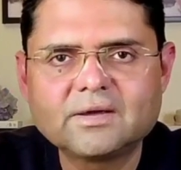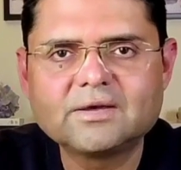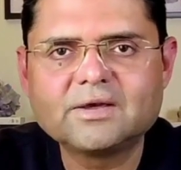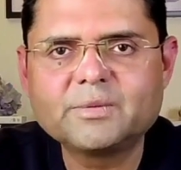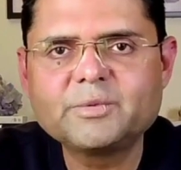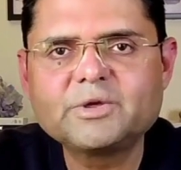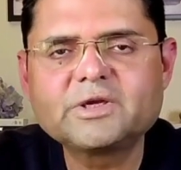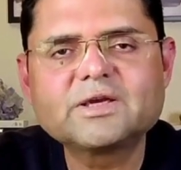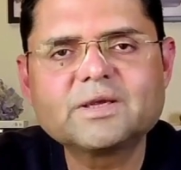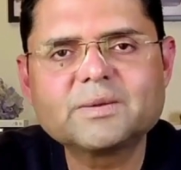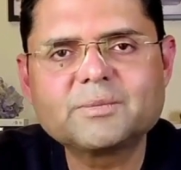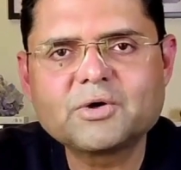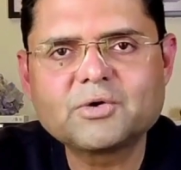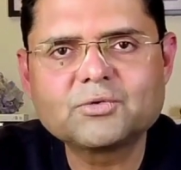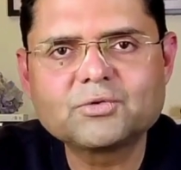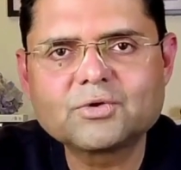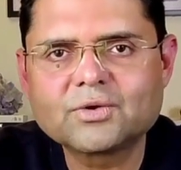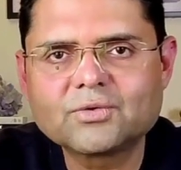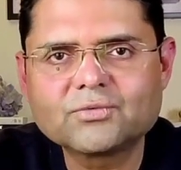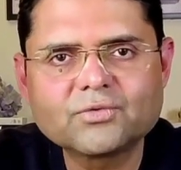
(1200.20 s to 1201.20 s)
take a
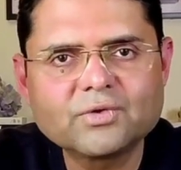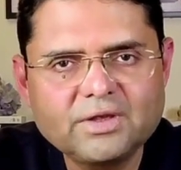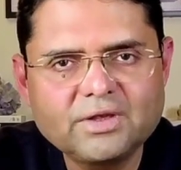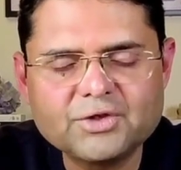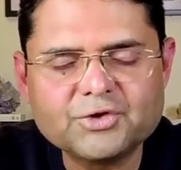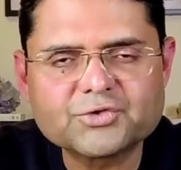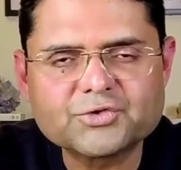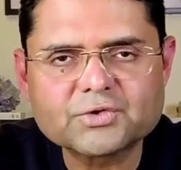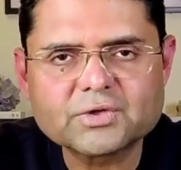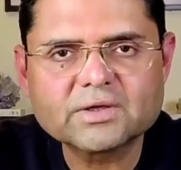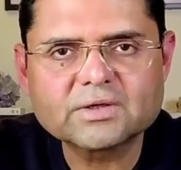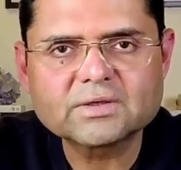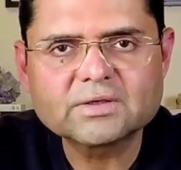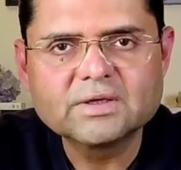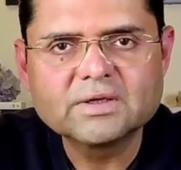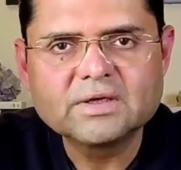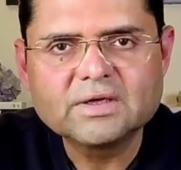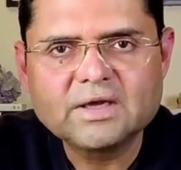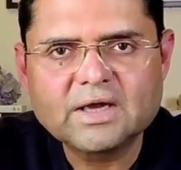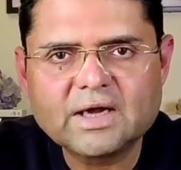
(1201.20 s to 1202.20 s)
limited amount of
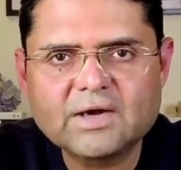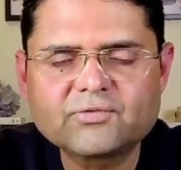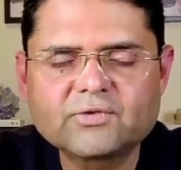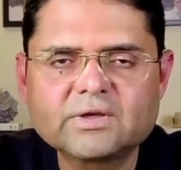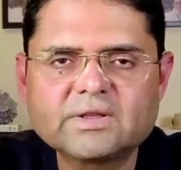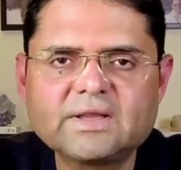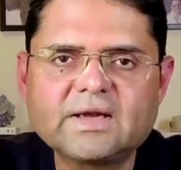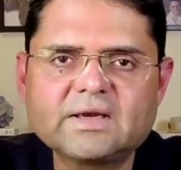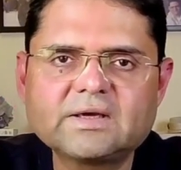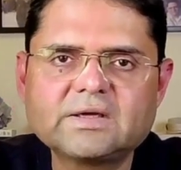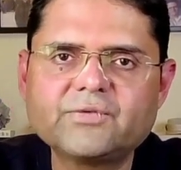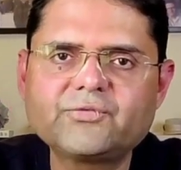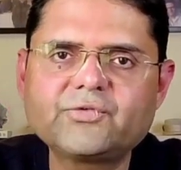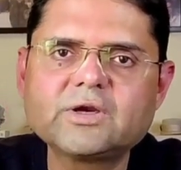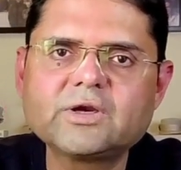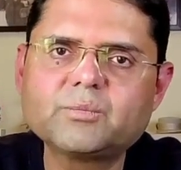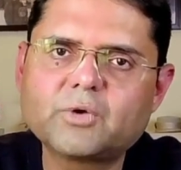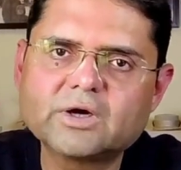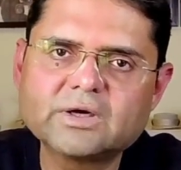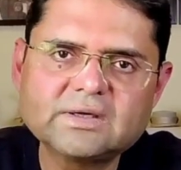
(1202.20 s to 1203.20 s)
heat shock.
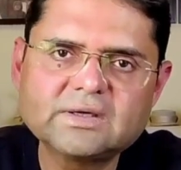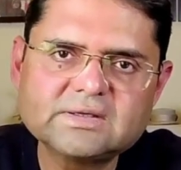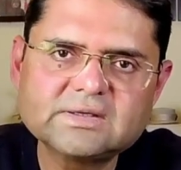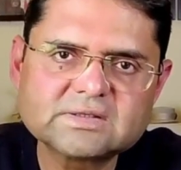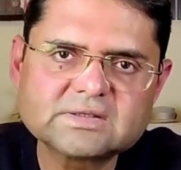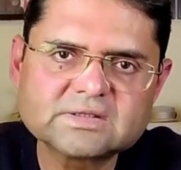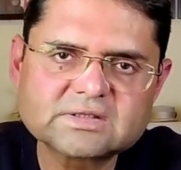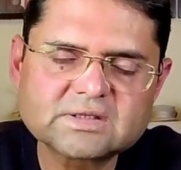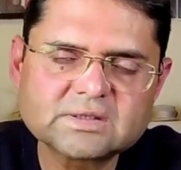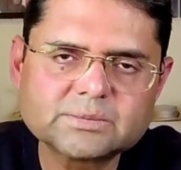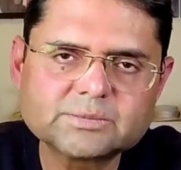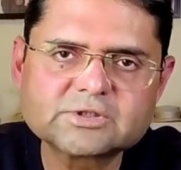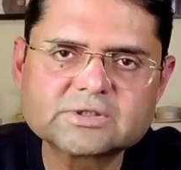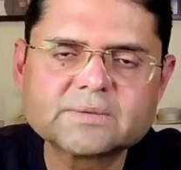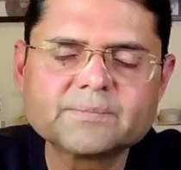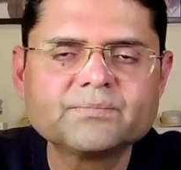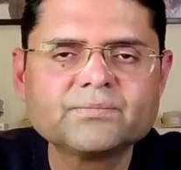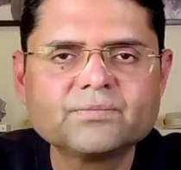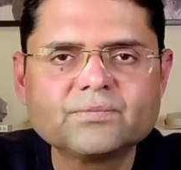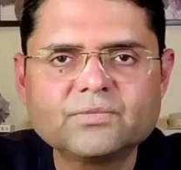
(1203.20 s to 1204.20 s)
After that, different bodily
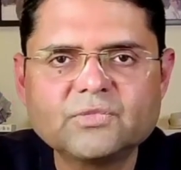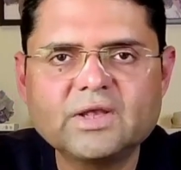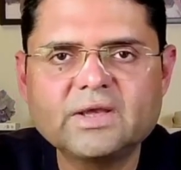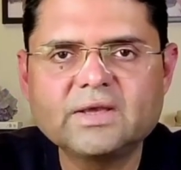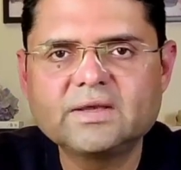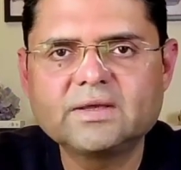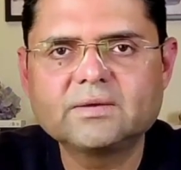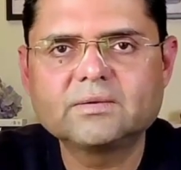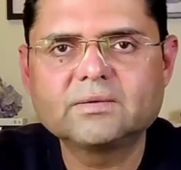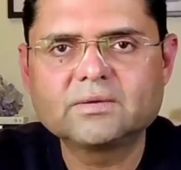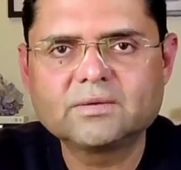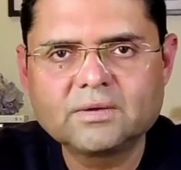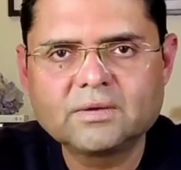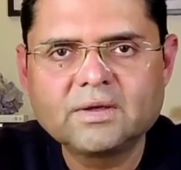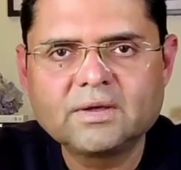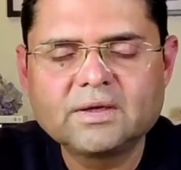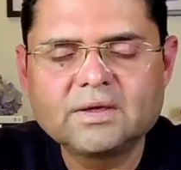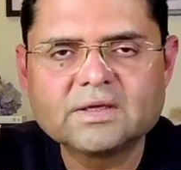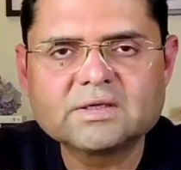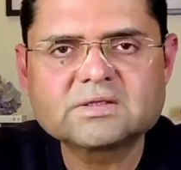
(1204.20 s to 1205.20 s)
systems
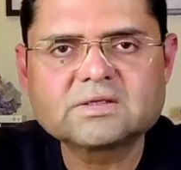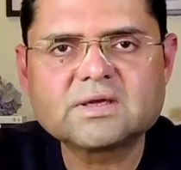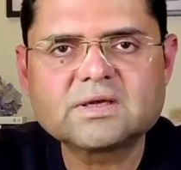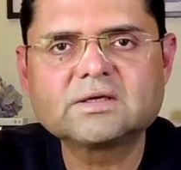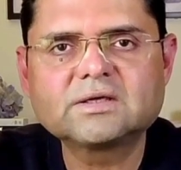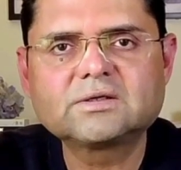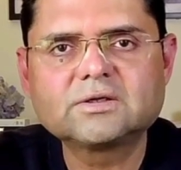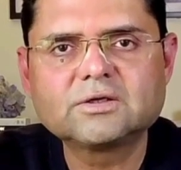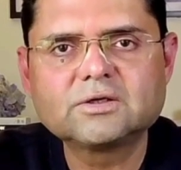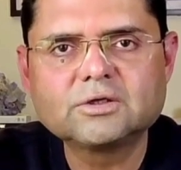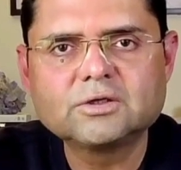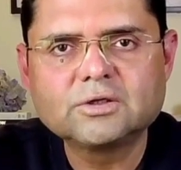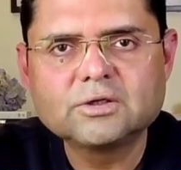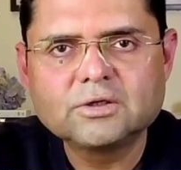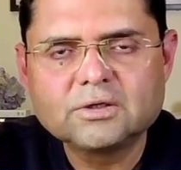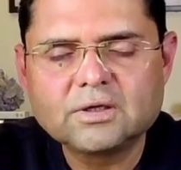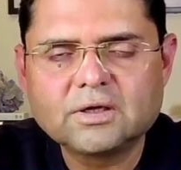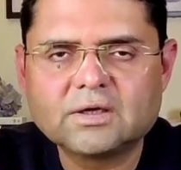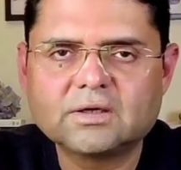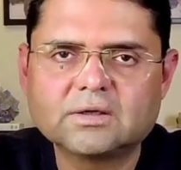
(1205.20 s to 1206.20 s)
they
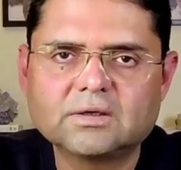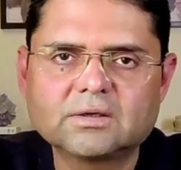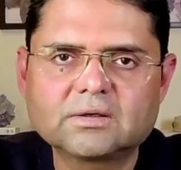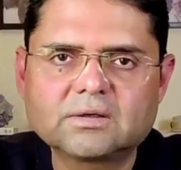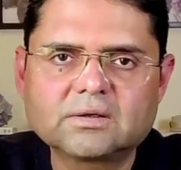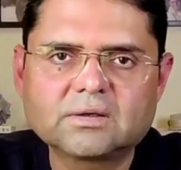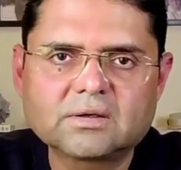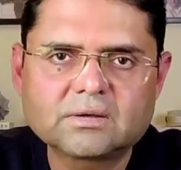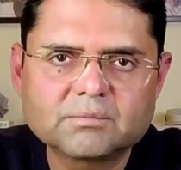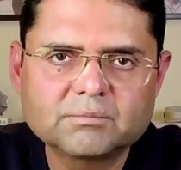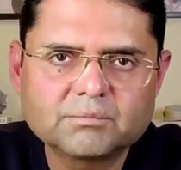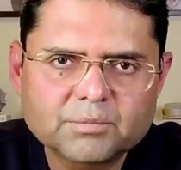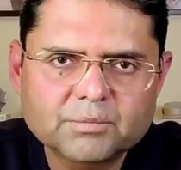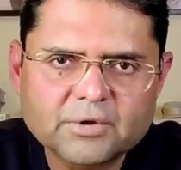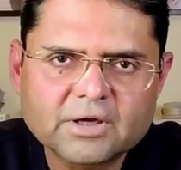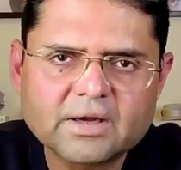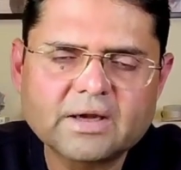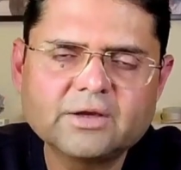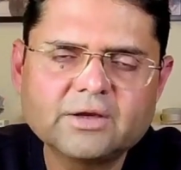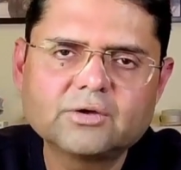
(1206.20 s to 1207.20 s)
start
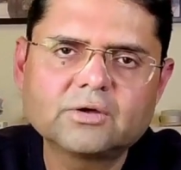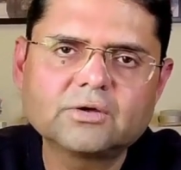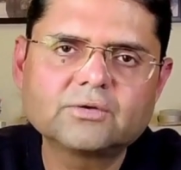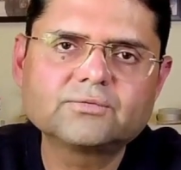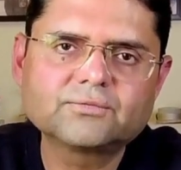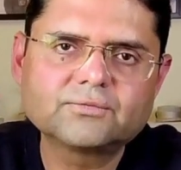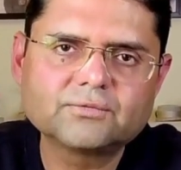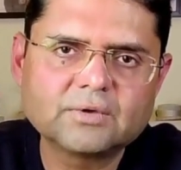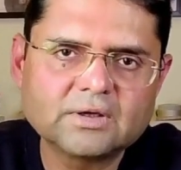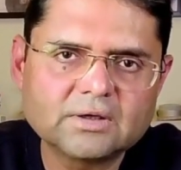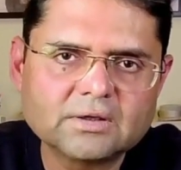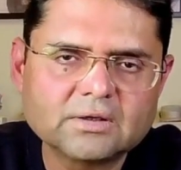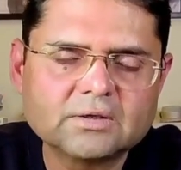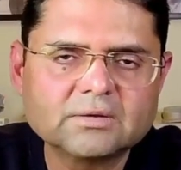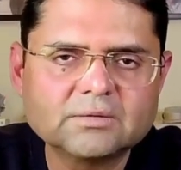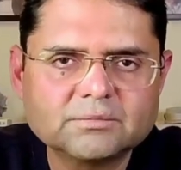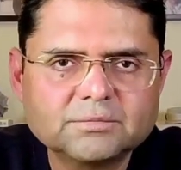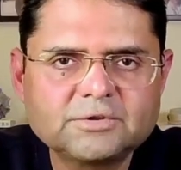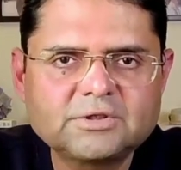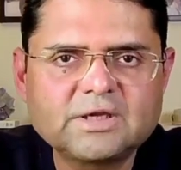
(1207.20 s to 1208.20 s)
kind
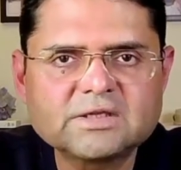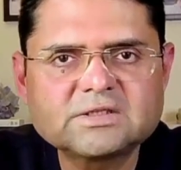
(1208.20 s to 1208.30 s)
of